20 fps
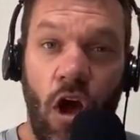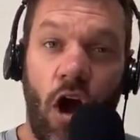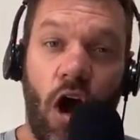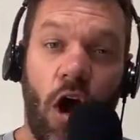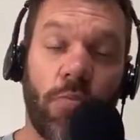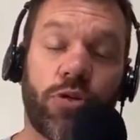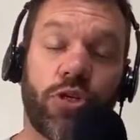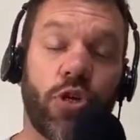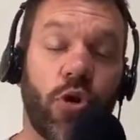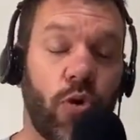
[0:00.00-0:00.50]

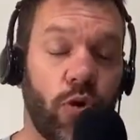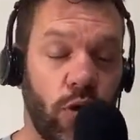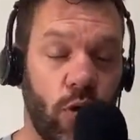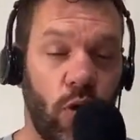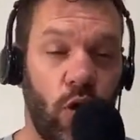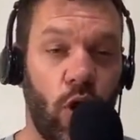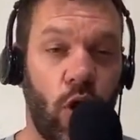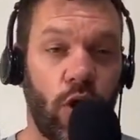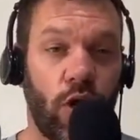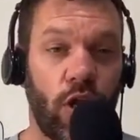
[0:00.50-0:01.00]
I'm sure
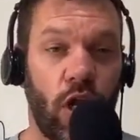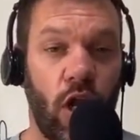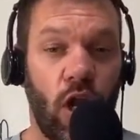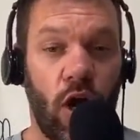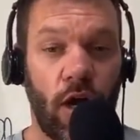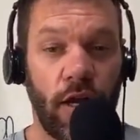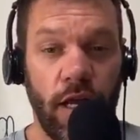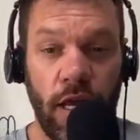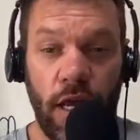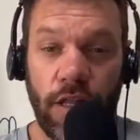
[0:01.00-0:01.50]
you'll learn a
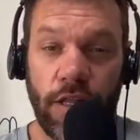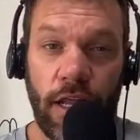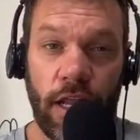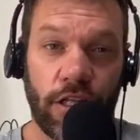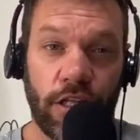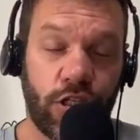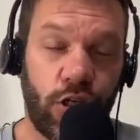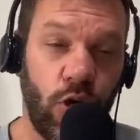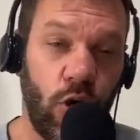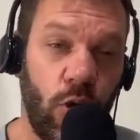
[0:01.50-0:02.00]
lot. Now,
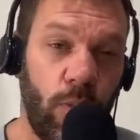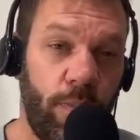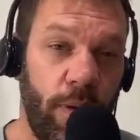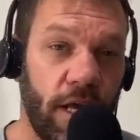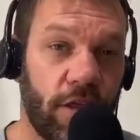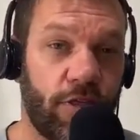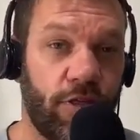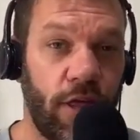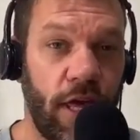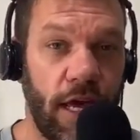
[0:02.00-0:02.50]
the two
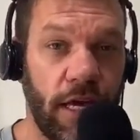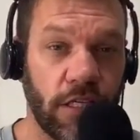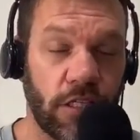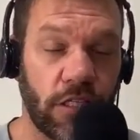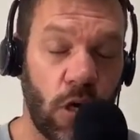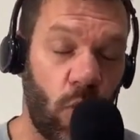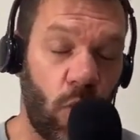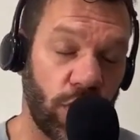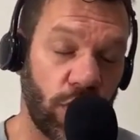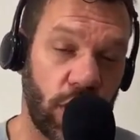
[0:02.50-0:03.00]
big things
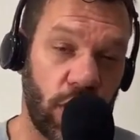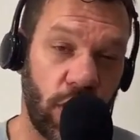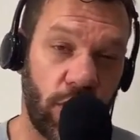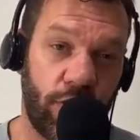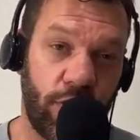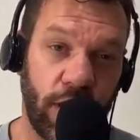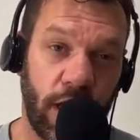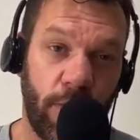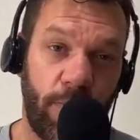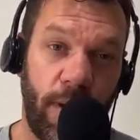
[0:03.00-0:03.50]
I want you to
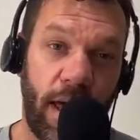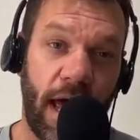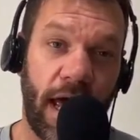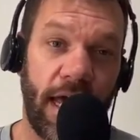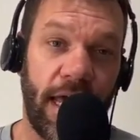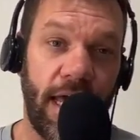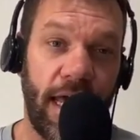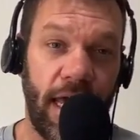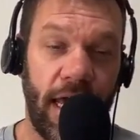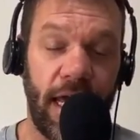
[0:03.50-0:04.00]
think about
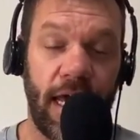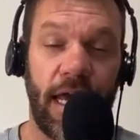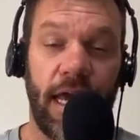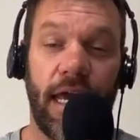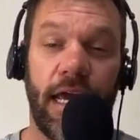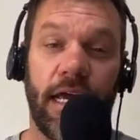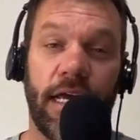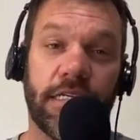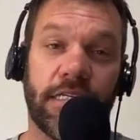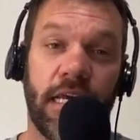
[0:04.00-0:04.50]
here
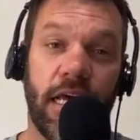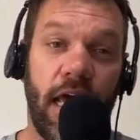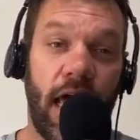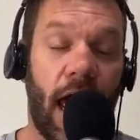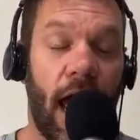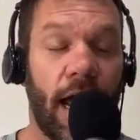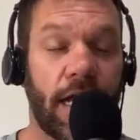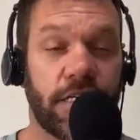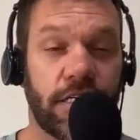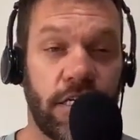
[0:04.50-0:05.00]
is
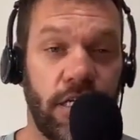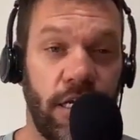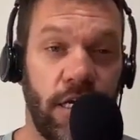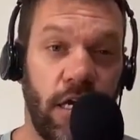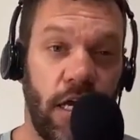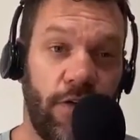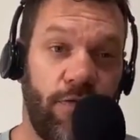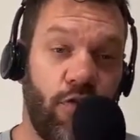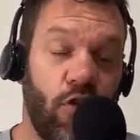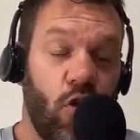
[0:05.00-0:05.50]
actually
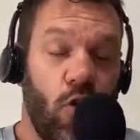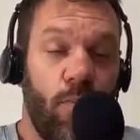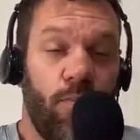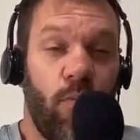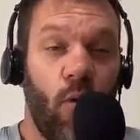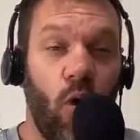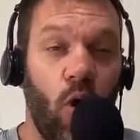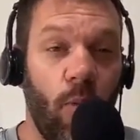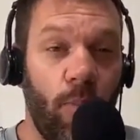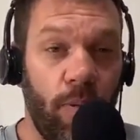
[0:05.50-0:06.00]
if you're a
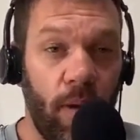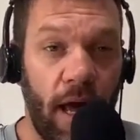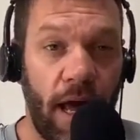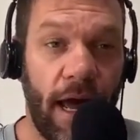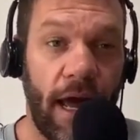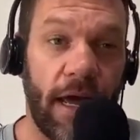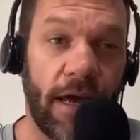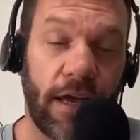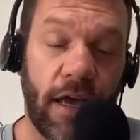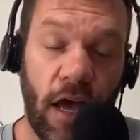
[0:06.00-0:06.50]
ball
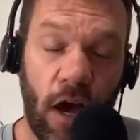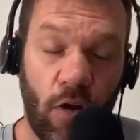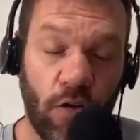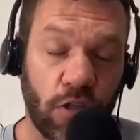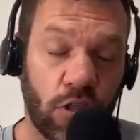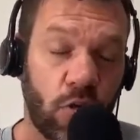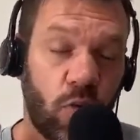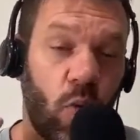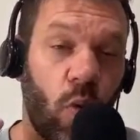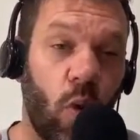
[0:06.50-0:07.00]
player, going
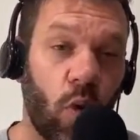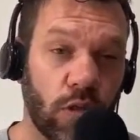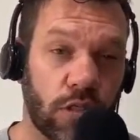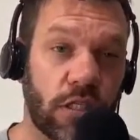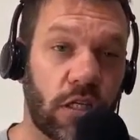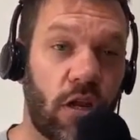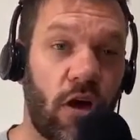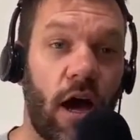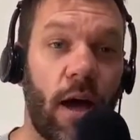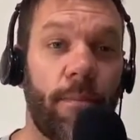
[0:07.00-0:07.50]
towards
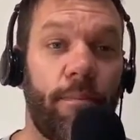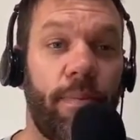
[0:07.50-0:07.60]
the line,